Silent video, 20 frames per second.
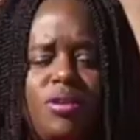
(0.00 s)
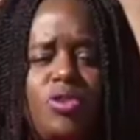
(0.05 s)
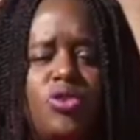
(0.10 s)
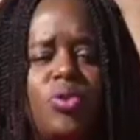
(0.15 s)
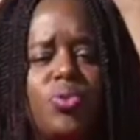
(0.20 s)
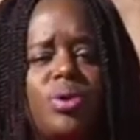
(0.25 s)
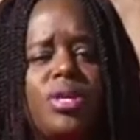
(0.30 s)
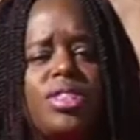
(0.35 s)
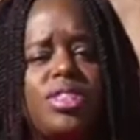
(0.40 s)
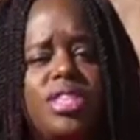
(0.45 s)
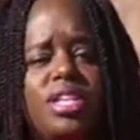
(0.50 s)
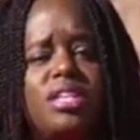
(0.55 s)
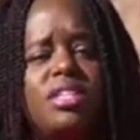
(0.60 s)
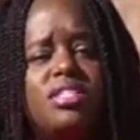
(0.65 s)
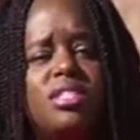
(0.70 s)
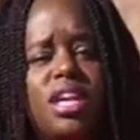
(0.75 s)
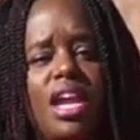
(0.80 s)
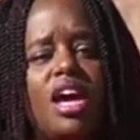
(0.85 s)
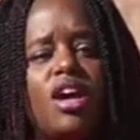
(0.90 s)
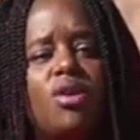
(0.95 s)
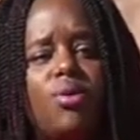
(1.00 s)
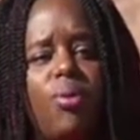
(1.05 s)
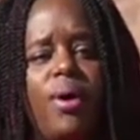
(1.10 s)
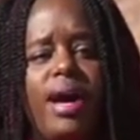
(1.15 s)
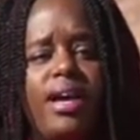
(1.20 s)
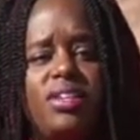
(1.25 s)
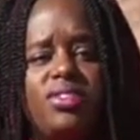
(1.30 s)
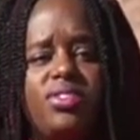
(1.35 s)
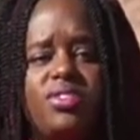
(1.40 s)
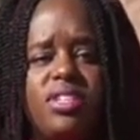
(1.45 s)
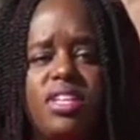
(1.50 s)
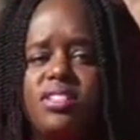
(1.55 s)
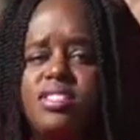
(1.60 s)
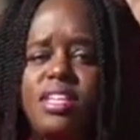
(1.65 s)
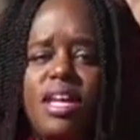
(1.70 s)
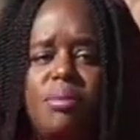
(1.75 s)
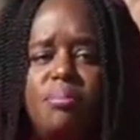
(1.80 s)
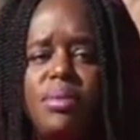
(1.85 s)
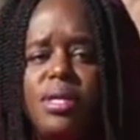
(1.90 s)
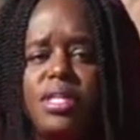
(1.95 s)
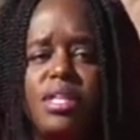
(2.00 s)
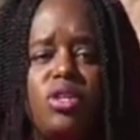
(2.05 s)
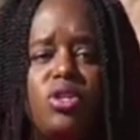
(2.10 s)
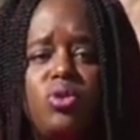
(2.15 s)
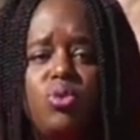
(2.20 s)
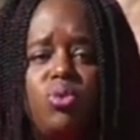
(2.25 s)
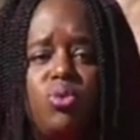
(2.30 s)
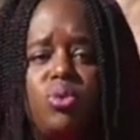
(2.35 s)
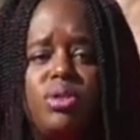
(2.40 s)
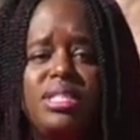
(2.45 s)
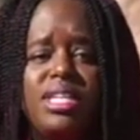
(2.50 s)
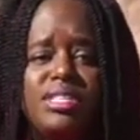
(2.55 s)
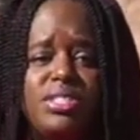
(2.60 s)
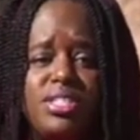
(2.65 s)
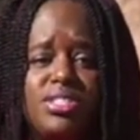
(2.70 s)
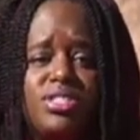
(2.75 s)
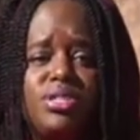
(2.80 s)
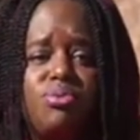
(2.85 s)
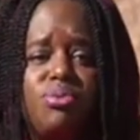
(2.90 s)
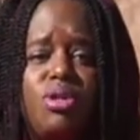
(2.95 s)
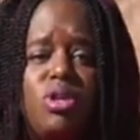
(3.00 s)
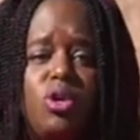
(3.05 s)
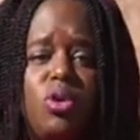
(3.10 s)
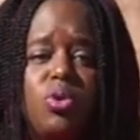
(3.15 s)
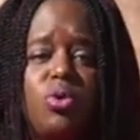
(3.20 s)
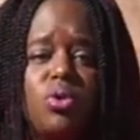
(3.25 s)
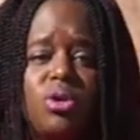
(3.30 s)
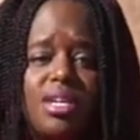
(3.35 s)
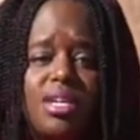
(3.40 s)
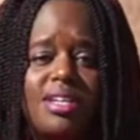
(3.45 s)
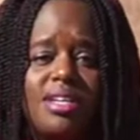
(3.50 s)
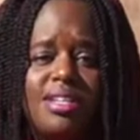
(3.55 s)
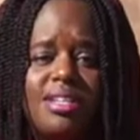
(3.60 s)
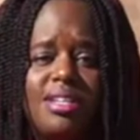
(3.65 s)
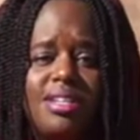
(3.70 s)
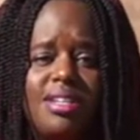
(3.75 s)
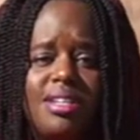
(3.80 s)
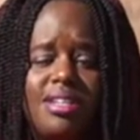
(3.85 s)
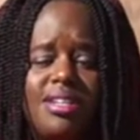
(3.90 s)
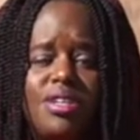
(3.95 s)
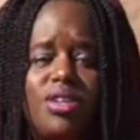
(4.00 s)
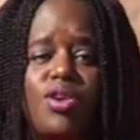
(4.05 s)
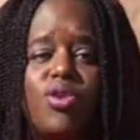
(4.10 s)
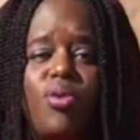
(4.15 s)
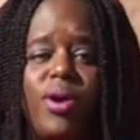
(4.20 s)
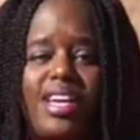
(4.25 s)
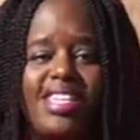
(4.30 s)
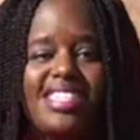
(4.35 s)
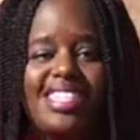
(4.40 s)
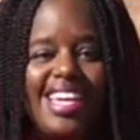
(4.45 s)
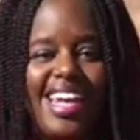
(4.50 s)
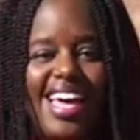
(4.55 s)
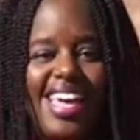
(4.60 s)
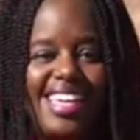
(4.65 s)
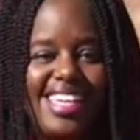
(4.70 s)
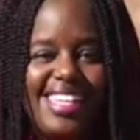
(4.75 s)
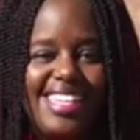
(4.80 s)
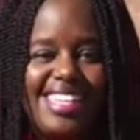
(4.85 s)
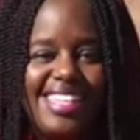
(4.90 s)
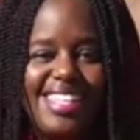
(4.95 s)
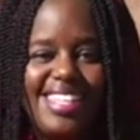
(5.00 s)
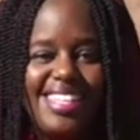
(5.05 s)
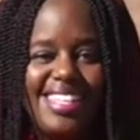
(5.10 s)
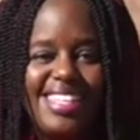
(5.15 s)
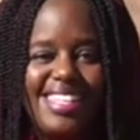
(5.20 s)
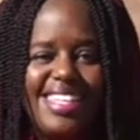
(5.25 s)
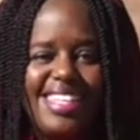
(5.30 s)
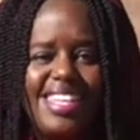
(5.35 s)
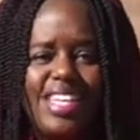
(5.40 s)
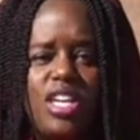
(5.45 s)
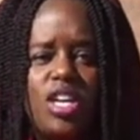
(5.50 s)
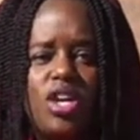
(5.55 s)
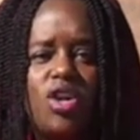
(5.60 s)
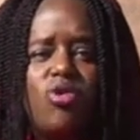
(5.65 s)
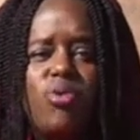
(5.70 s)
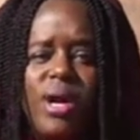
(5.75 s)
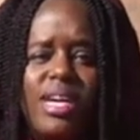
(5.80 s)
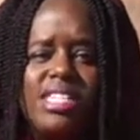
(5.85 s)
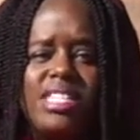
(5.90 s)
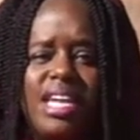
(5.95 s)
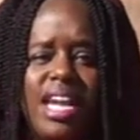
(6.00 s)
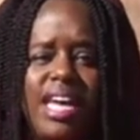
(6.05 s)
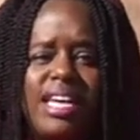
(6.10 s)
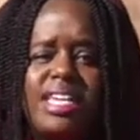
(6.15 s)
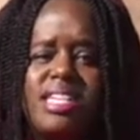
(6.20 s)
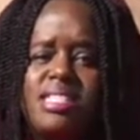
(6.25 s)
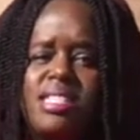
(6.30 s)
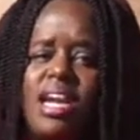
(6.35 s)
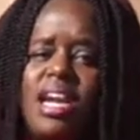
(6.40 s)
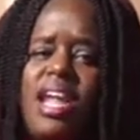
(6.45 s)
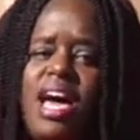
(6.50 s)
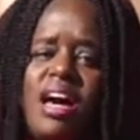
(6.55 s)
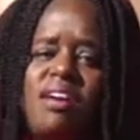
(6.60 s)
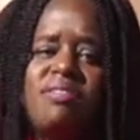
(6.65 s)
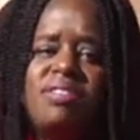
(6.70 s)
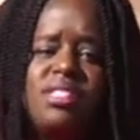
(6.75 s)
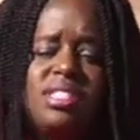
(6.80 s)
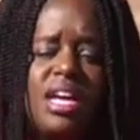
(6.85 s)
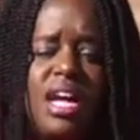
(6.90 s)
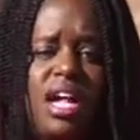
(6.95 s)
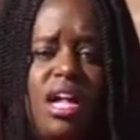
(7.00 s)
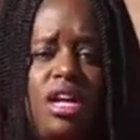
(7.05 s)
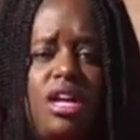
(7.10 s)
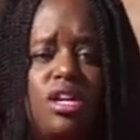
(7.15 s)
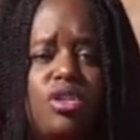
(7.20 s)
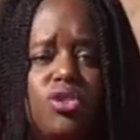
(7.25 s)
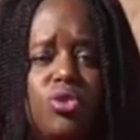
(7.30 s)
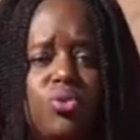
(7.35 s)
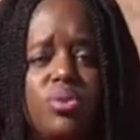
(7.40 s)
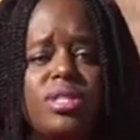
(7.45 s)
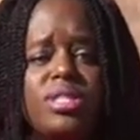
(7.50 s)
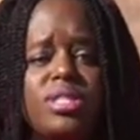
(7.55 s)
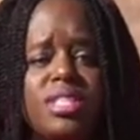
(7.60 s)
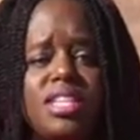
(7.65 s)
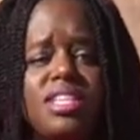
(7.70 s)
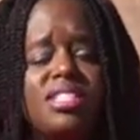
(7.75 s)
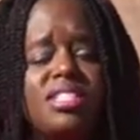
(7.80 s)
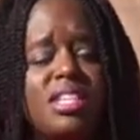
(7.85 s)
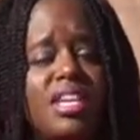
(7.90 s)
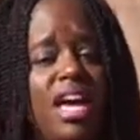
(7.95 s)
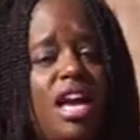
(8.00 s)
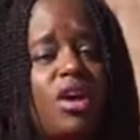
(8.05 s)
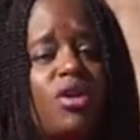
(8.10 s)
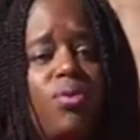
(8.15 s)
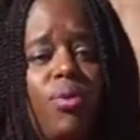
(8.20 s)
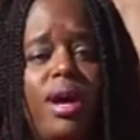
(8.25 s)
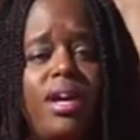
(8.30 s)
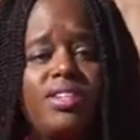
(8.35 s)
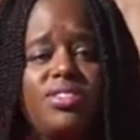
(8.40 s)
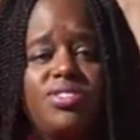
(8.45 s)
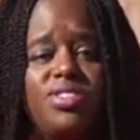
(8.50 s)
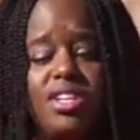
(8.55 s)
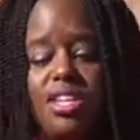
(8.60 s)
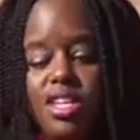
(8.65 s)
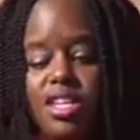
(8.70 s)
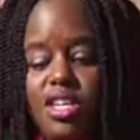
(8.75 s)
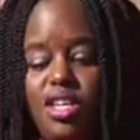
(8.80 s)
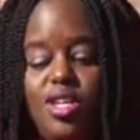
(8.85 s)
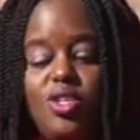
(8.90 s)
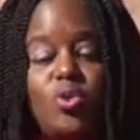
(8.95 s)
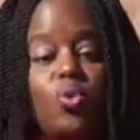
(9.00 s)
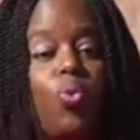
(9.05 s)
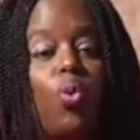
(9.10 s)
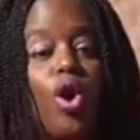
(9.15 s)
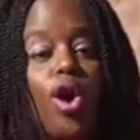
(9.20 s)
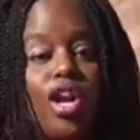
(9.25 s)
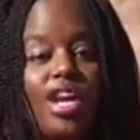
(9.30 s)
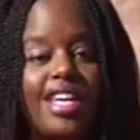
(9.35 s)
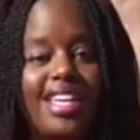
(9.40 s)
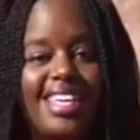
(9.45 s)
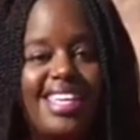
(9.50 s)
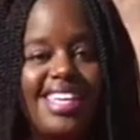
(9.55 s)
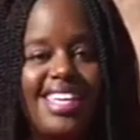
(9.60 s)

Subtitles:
Doing things like Christ, does that mean that you necessarily look Christ-like? Christ-like is a lifestyle. Doing things like Christ is work.